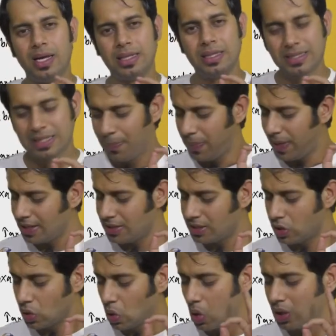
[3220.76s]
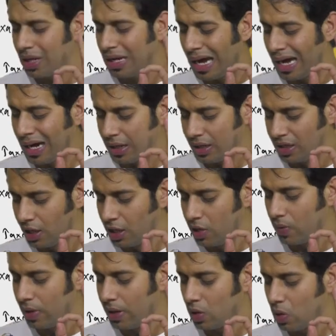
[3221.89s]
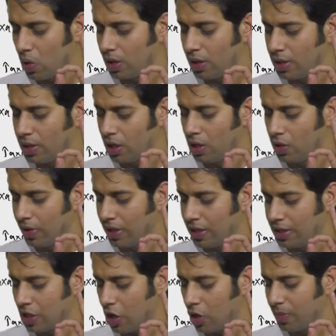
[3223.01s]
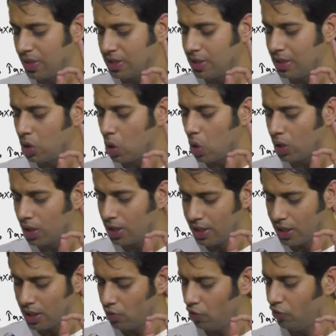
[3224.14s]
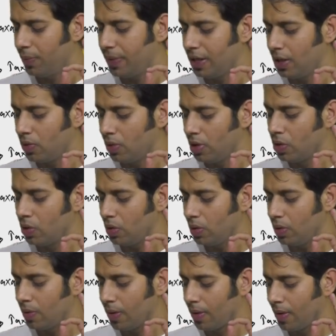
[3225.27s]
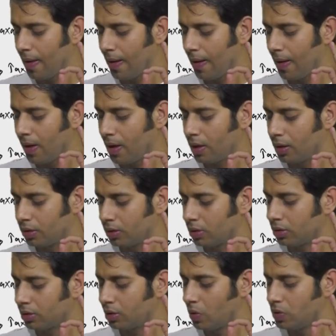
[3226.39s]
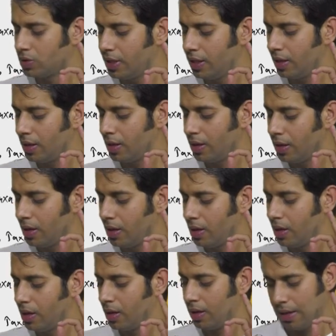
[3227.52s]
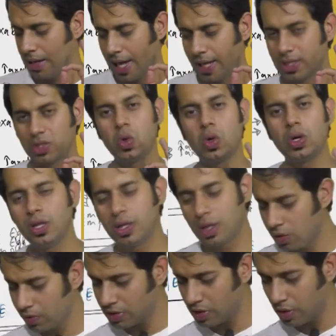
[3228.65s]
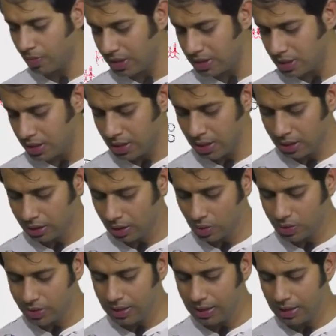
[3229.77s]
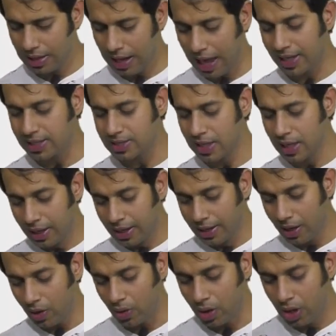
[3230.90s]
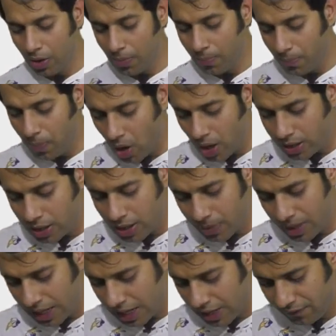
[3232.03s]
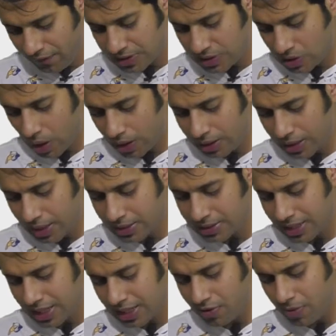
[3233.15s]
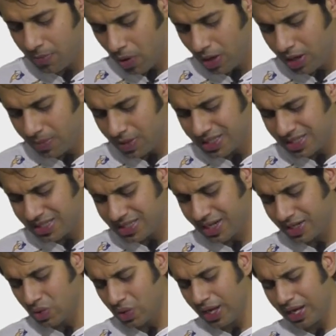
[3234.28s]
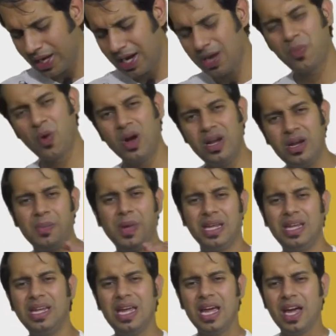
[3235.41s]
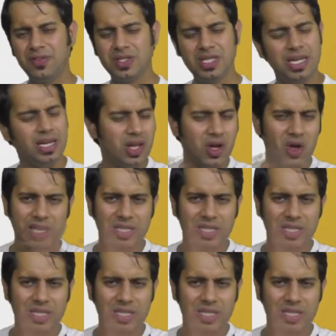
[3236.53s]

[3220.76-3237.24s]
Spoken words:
supplies, total turnover? Total turnover is how much, sir? Total turnover will be equal to 1,000 lakhs. Total turnover is how much? 1,000 lakhs. Now point number F is not there. Straight away point number G. Sir, should I write point number E, F, G in your